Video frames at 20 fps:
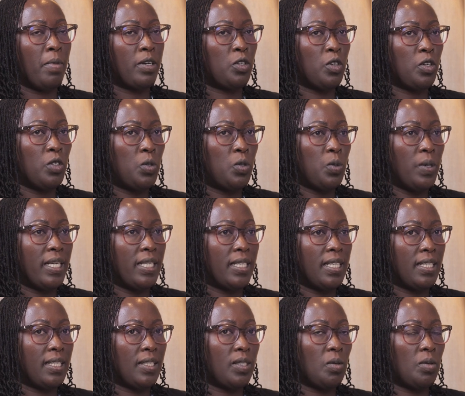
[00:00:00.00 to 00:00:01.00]
But you're doing
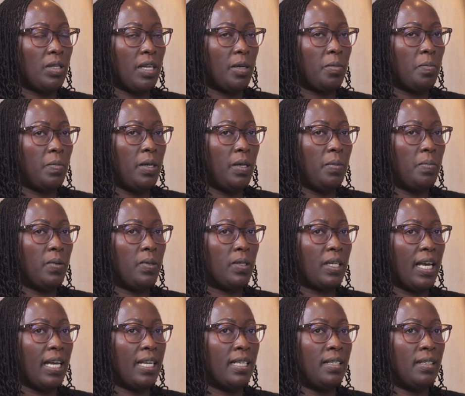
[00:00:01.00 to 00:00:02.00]
this so that people
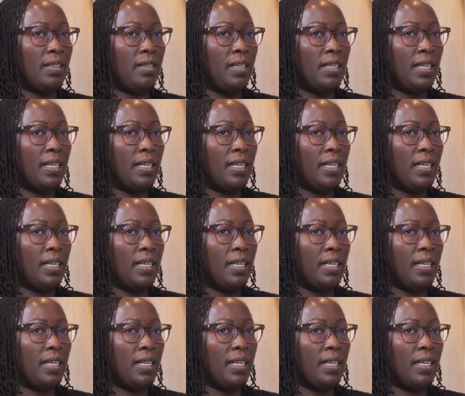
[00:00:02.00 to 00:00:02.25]
can,